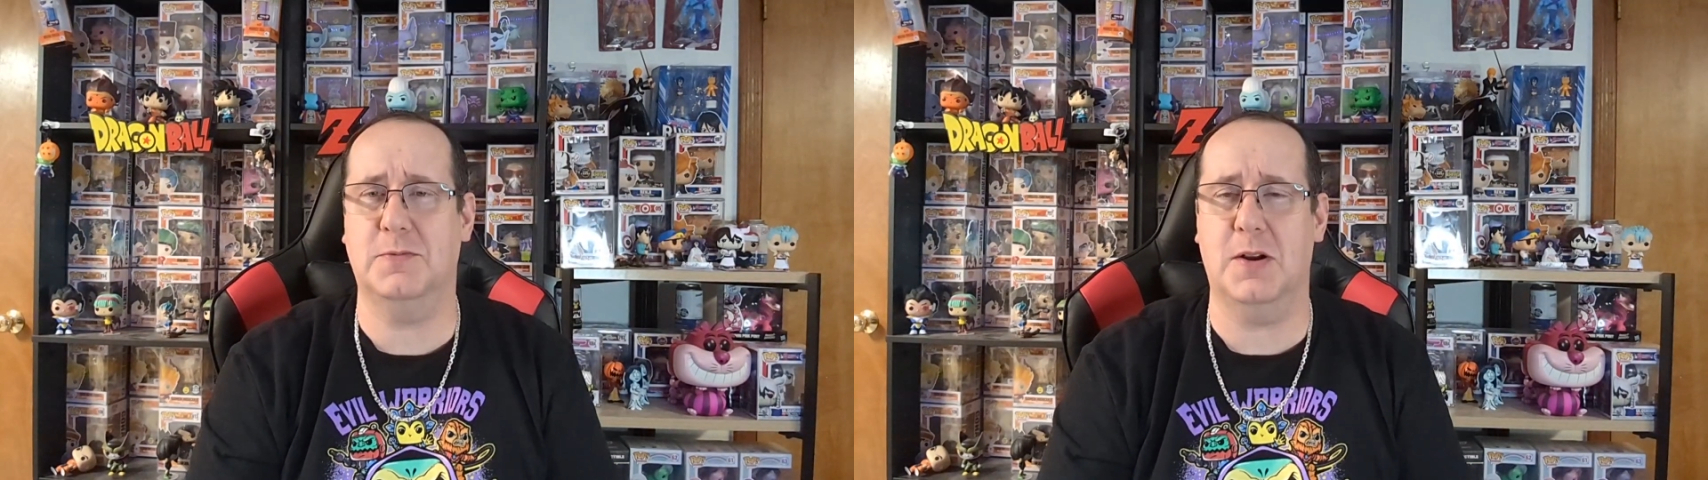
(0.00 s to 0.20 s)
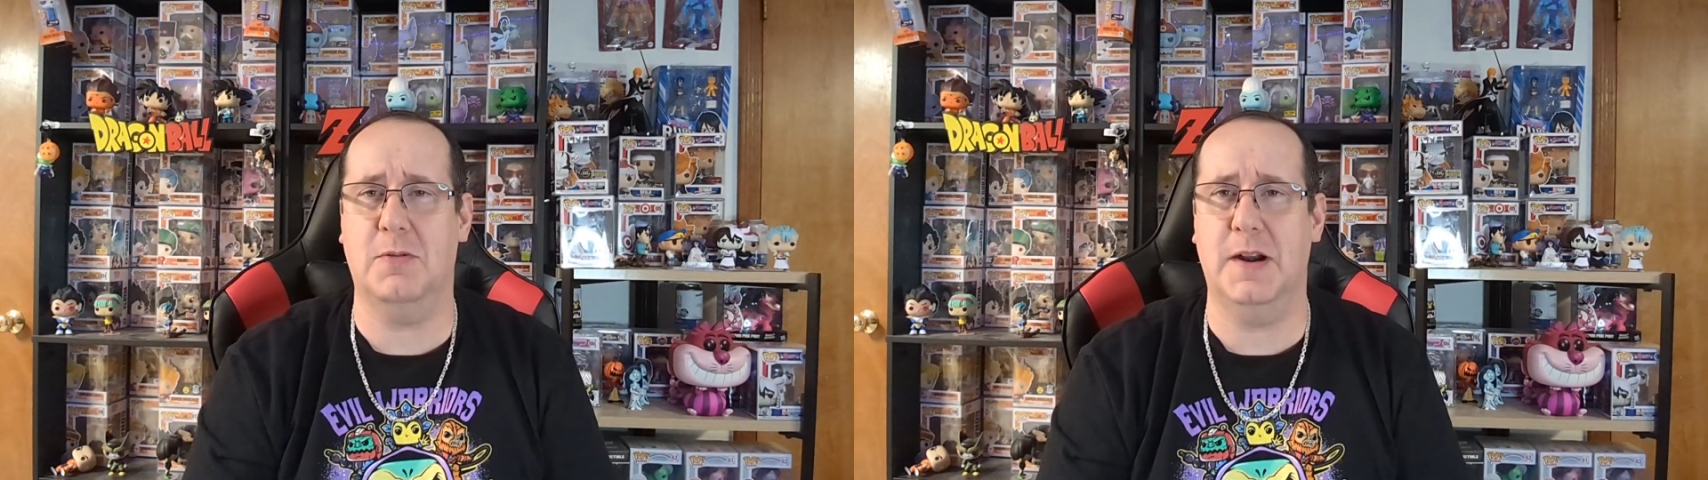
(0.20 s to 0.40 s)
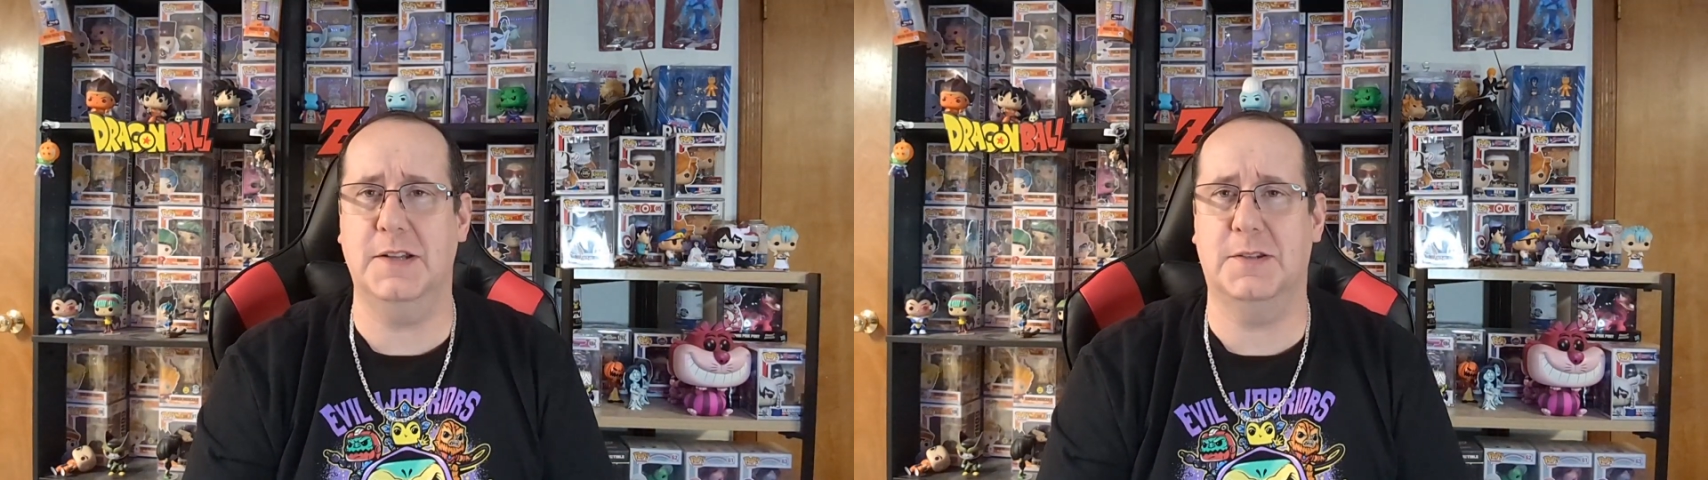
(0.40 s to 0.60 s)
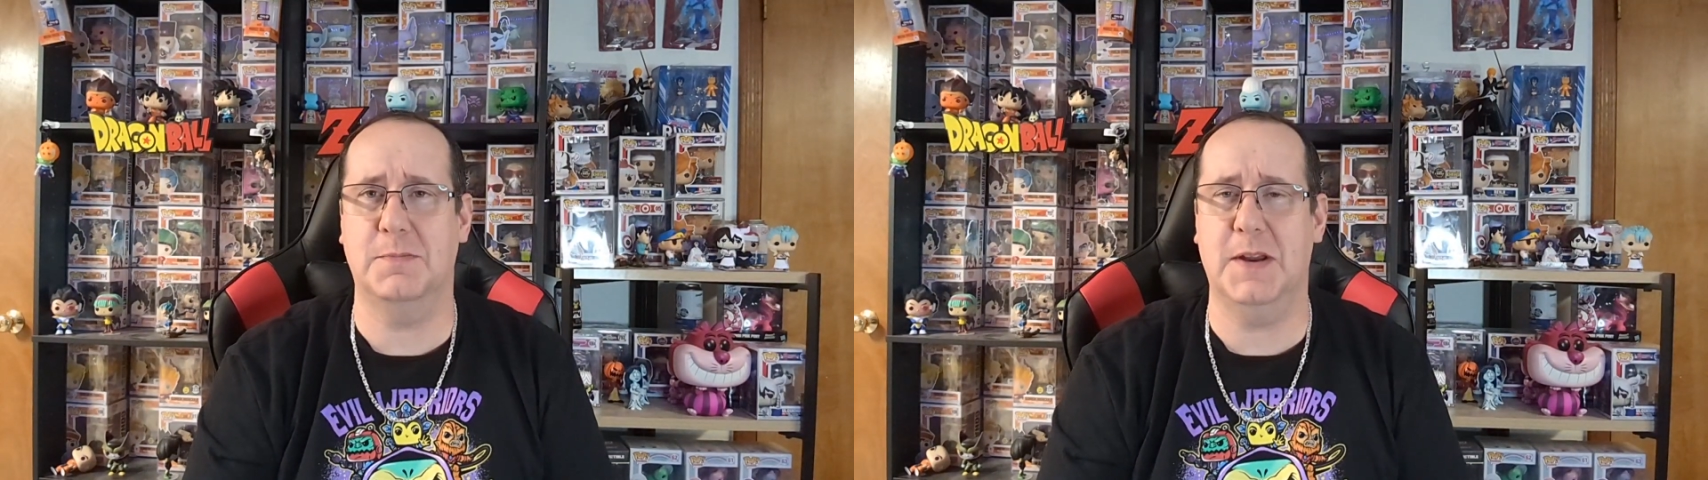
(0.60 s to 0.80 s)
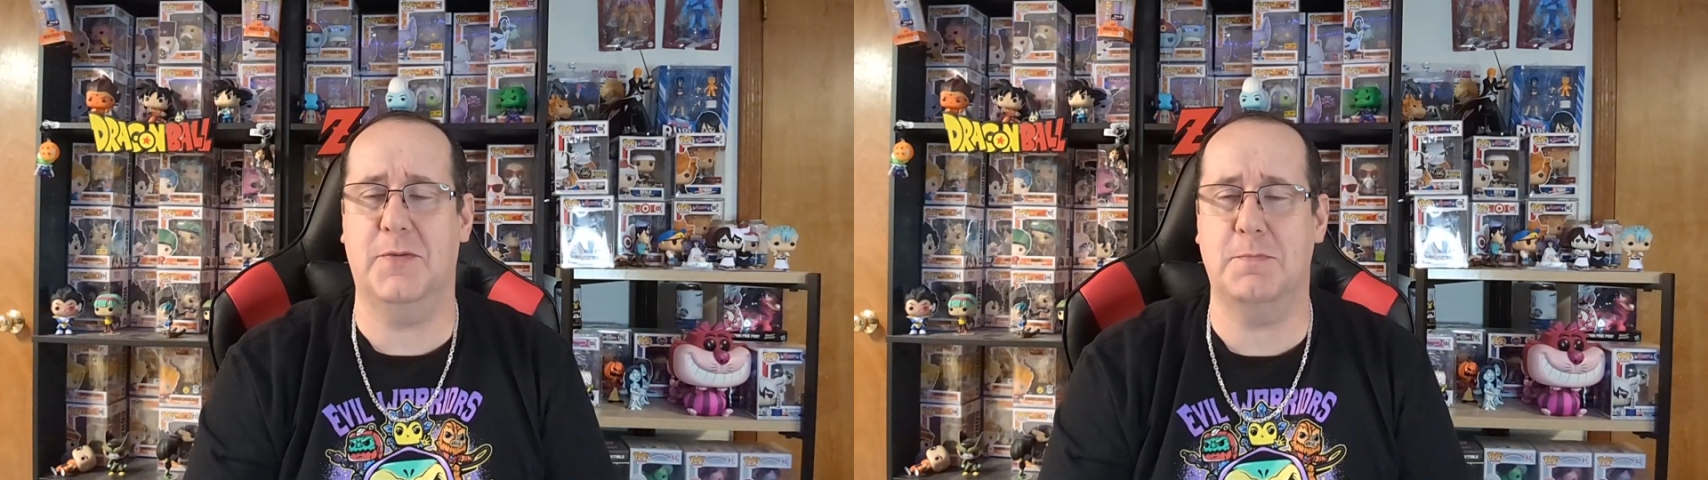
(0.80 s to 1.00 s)
We're going to run into
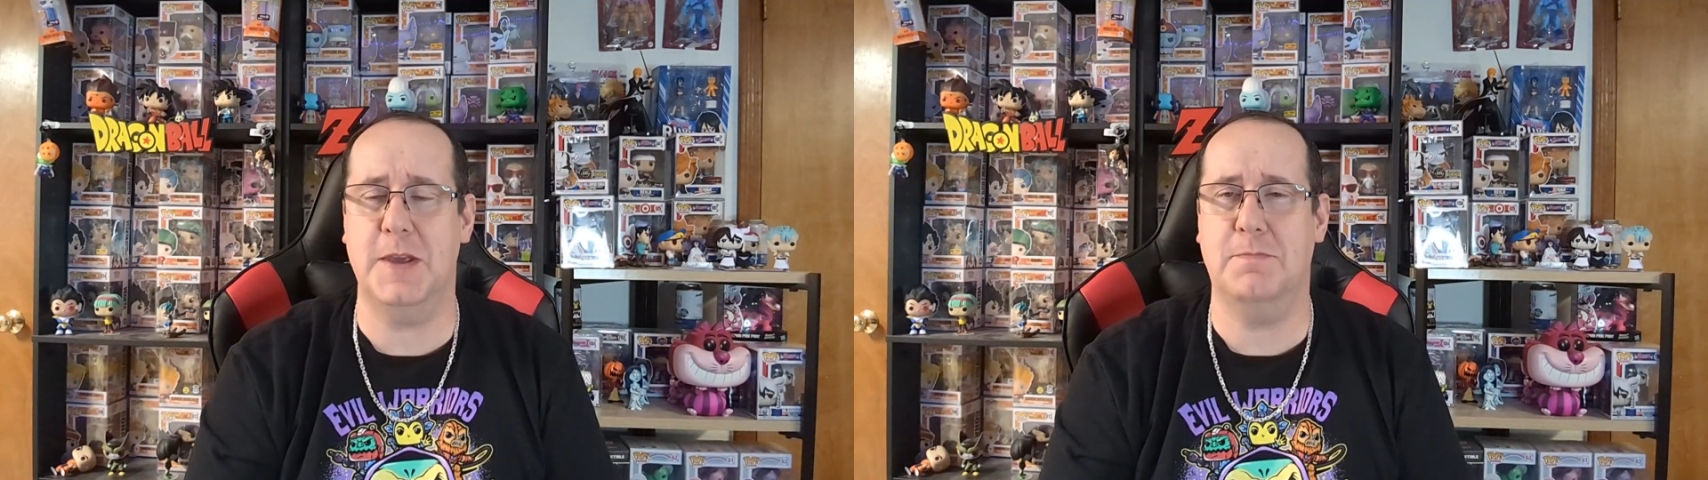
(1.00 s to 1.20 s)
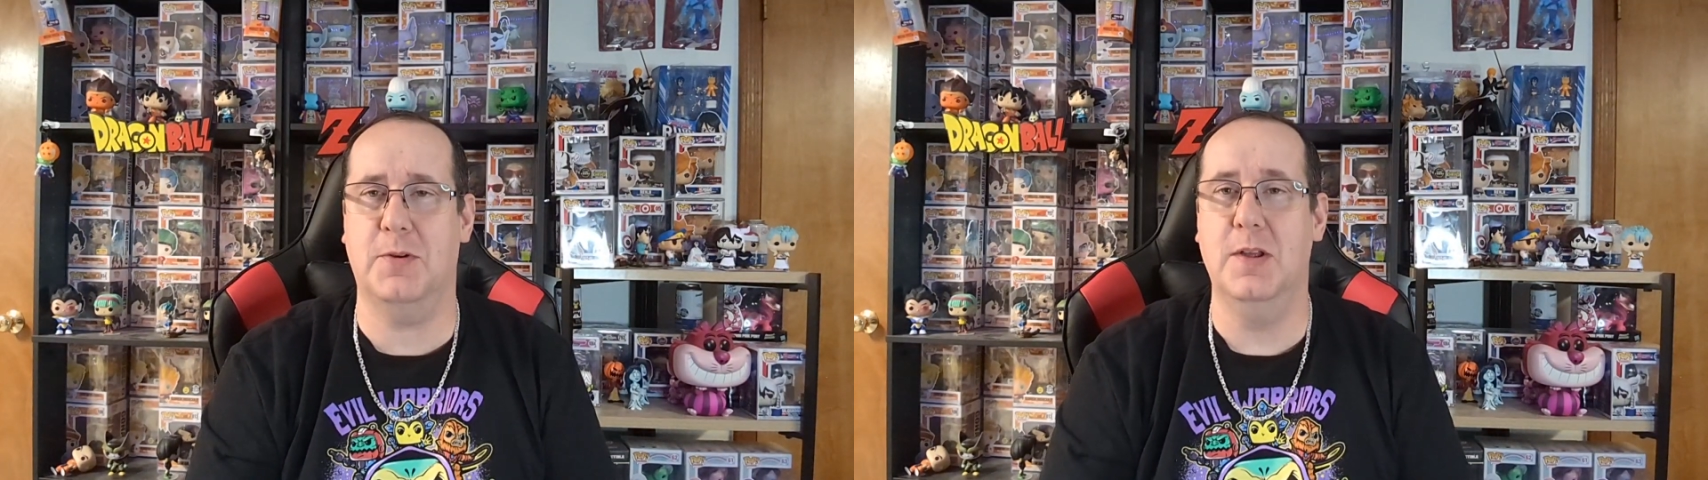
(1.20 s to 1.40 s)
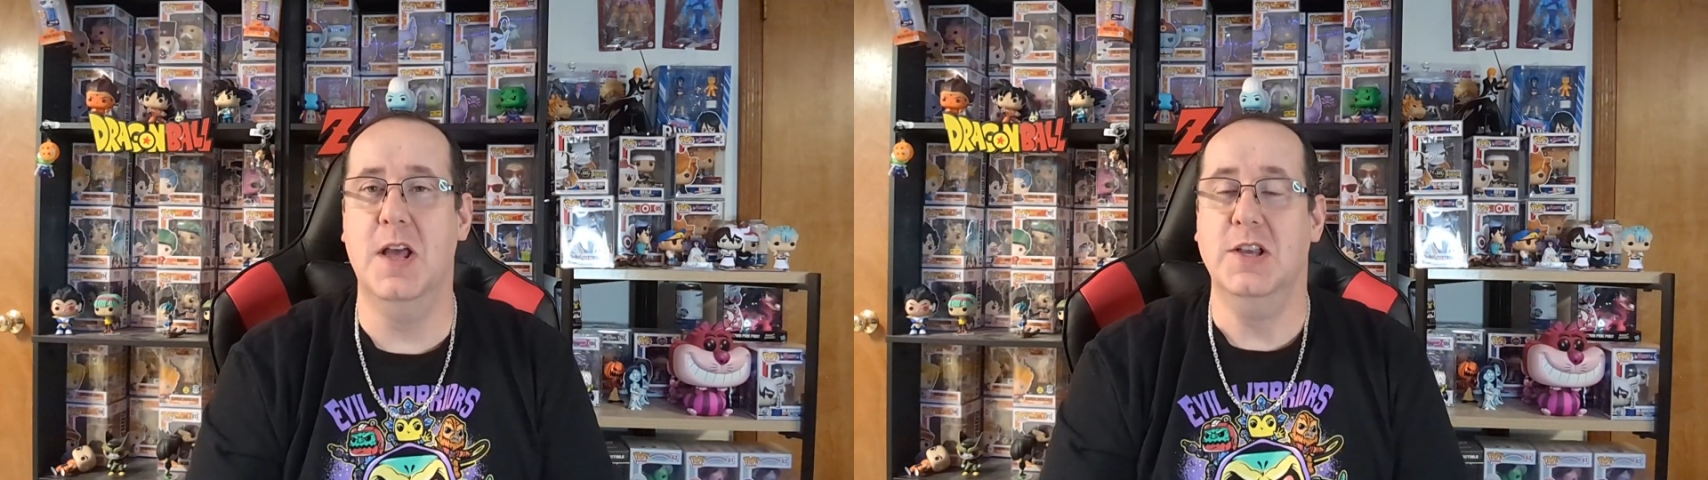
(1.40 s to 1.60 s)
some different people.